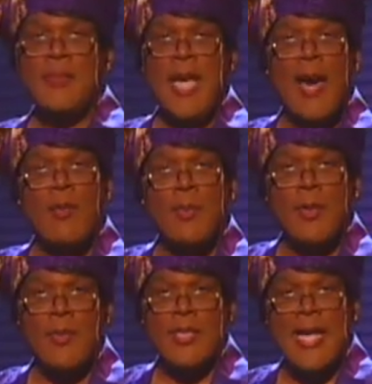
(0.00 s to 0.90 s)
I will
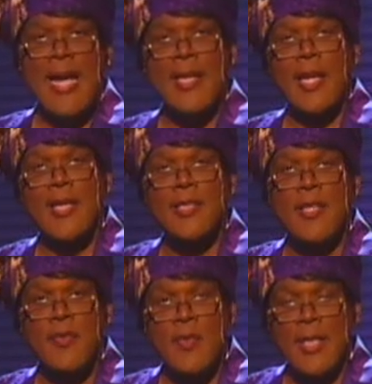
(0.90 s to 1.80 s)
be reciting a
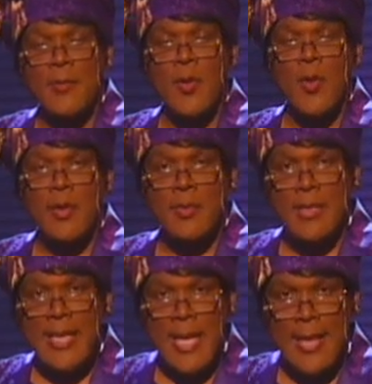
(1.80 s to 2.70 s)
different poem
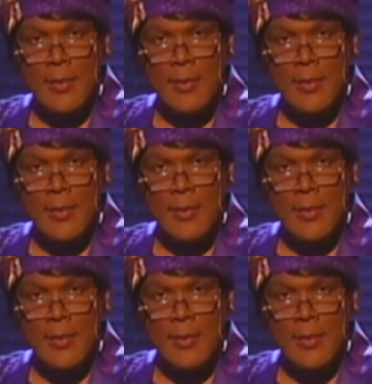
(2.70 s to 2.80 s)
today.